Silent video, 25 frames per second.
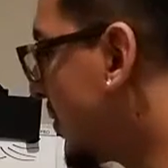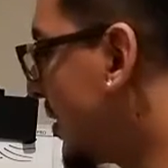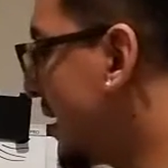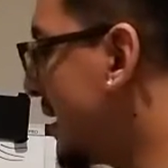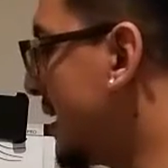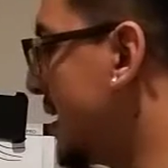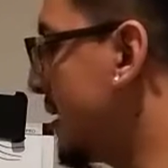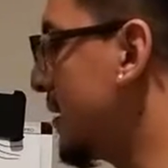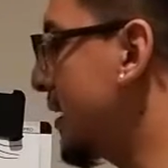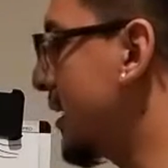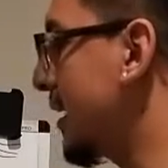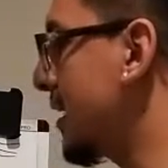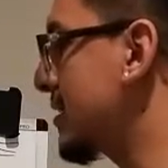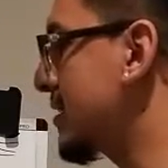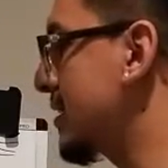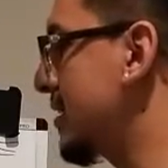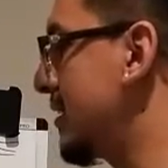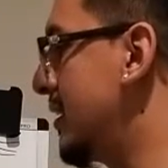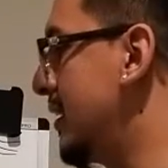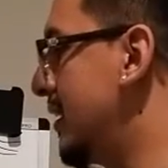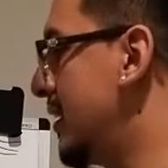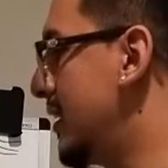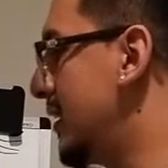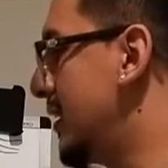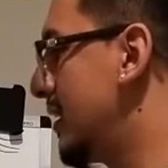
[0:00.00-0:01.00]
like I said,
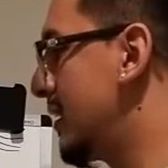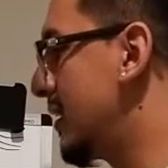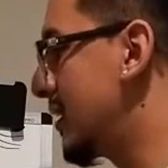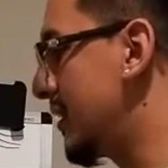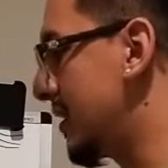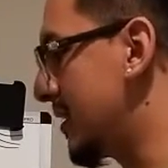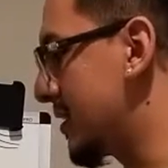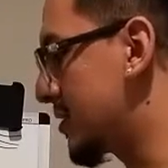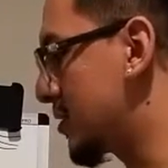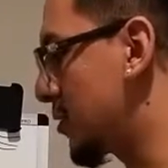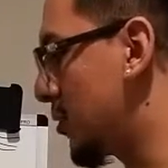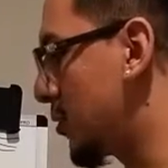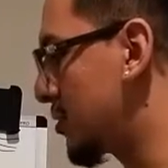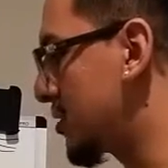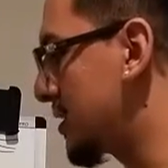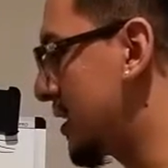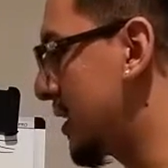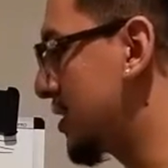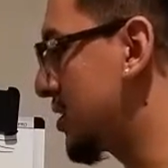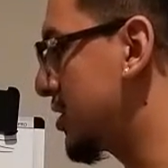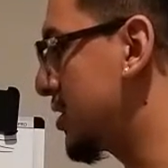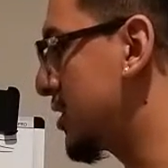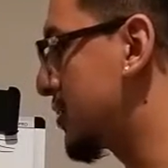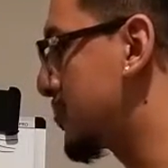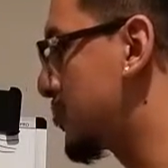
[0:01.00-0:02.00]
this whole
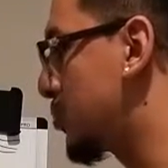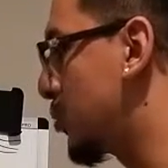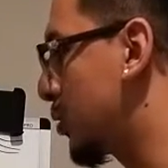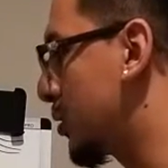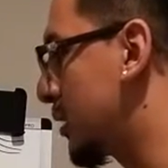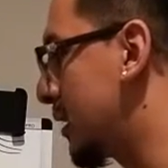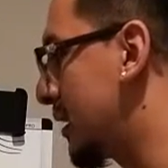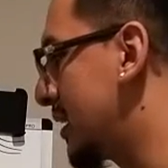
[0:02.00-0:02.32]
section is broken